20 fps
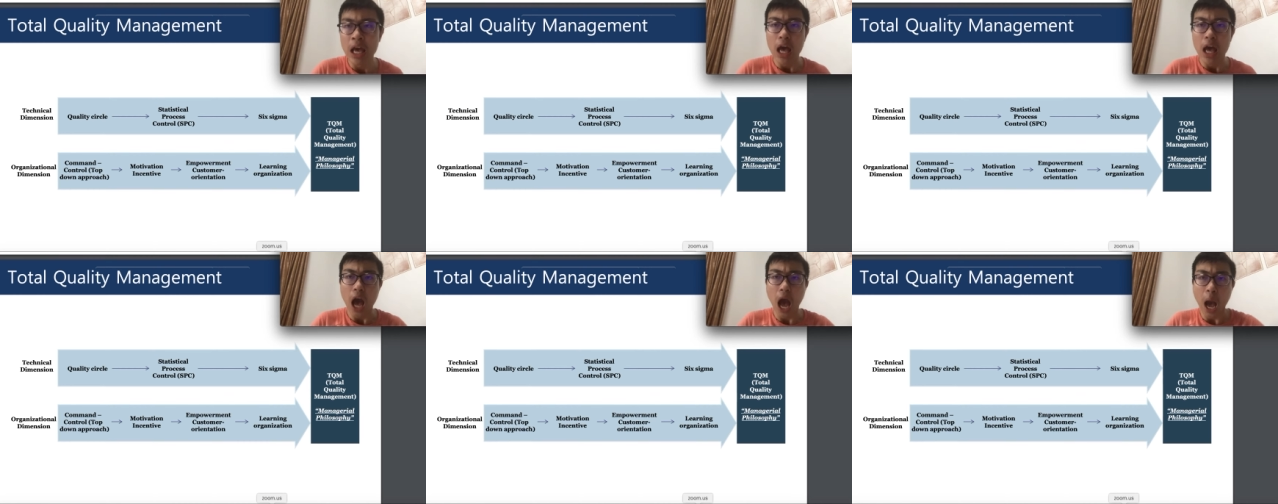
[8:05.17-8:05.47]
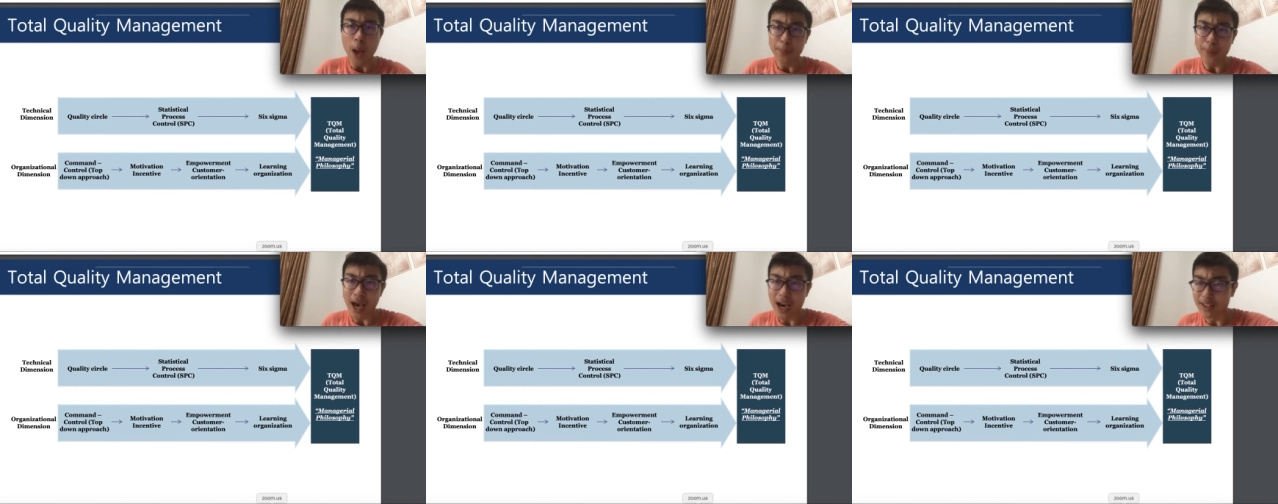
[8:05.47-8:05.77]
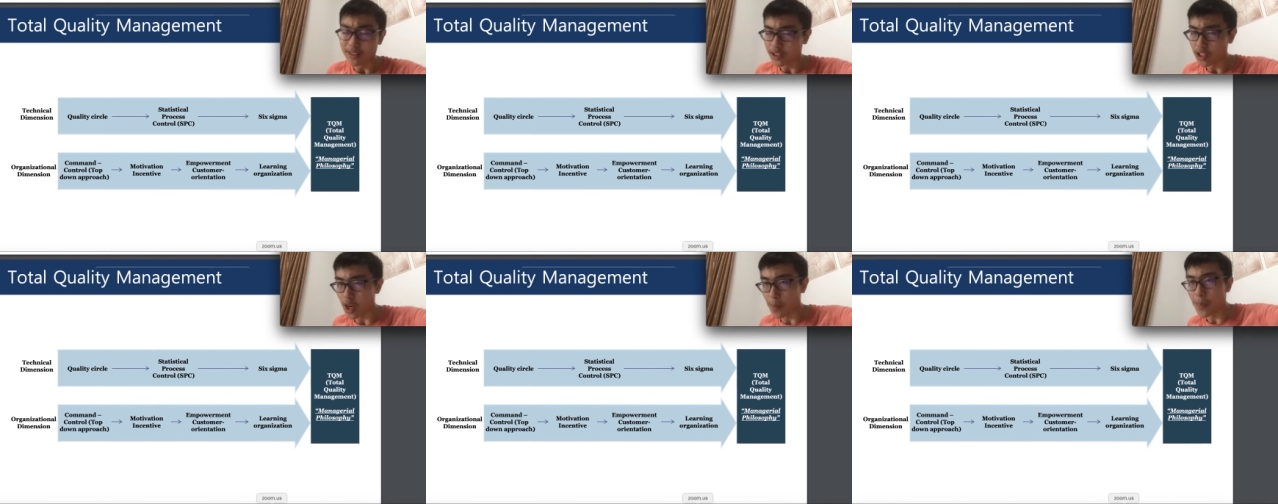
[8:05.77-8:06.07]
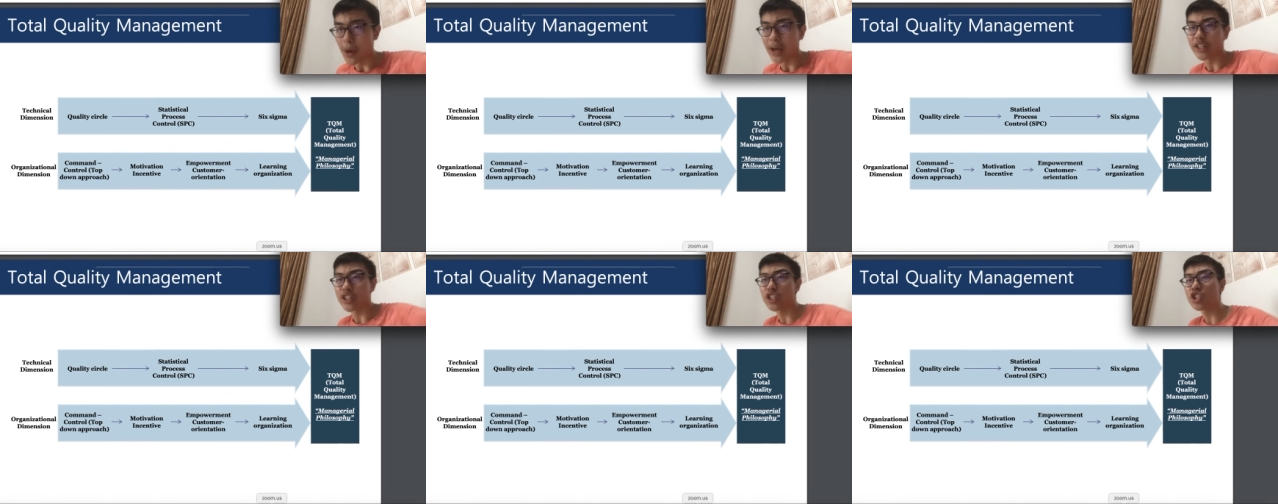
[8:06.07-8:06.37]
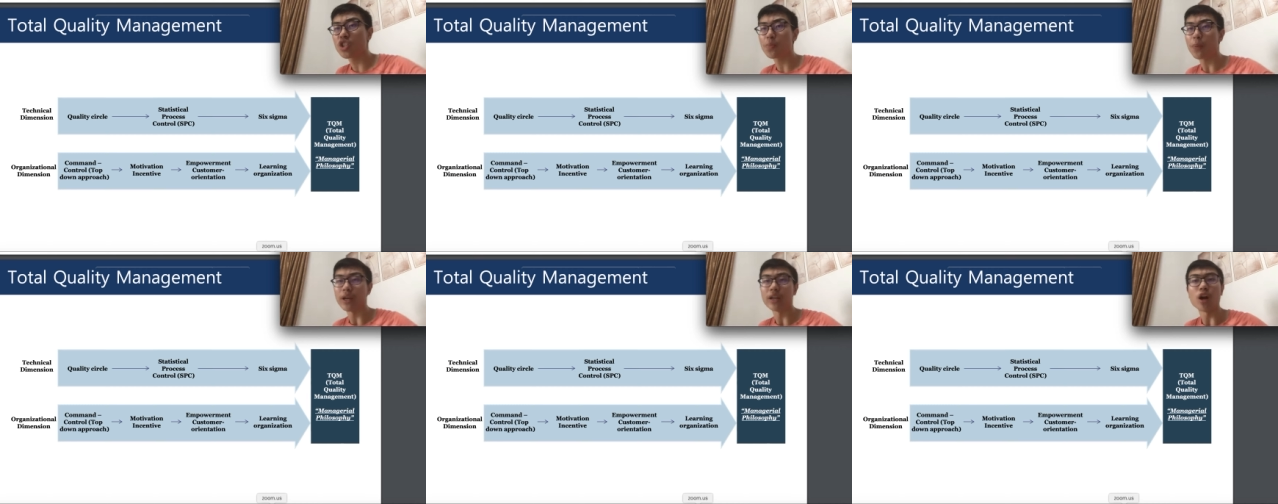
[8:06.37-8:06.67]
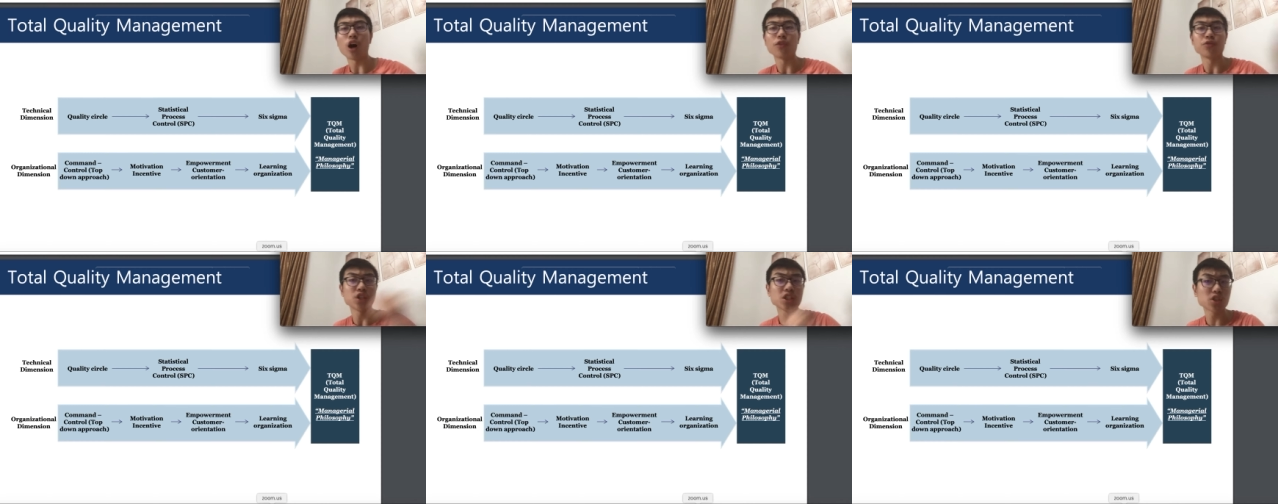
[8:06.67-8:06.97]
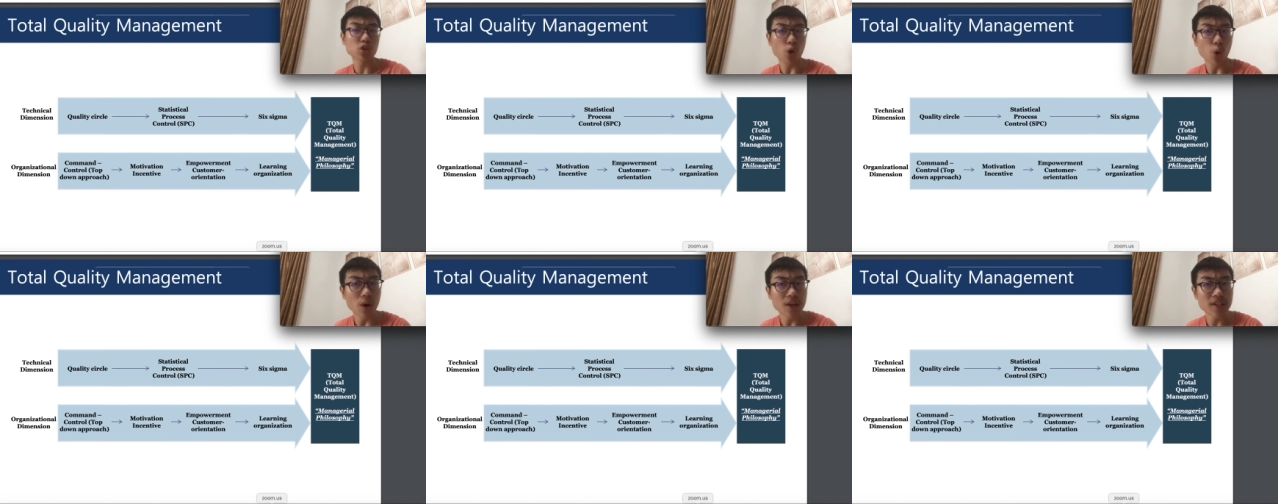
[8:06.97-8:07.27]
Uh, as a participant of this
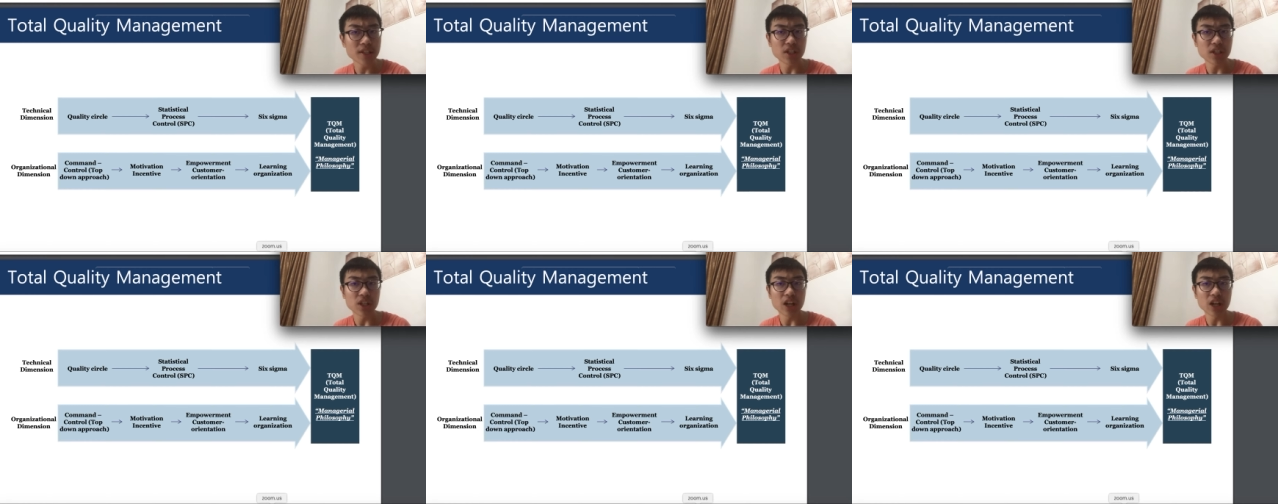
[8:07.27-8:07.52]
course here,